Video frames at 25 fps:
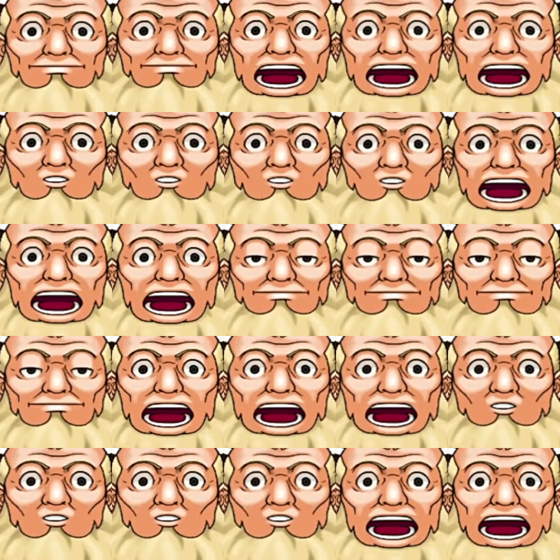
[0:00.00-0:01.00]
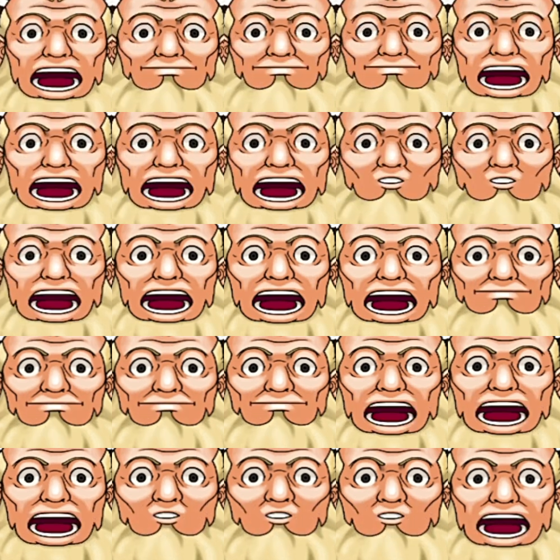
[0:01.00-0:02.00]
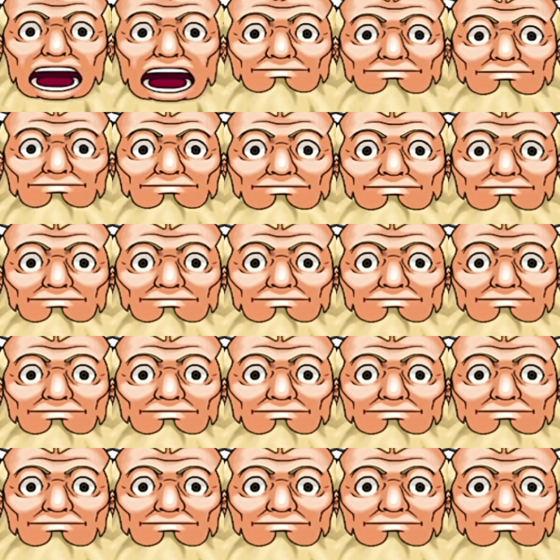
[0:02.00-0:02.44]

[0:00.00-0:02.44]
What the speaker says: then the victim must have been killed in her room.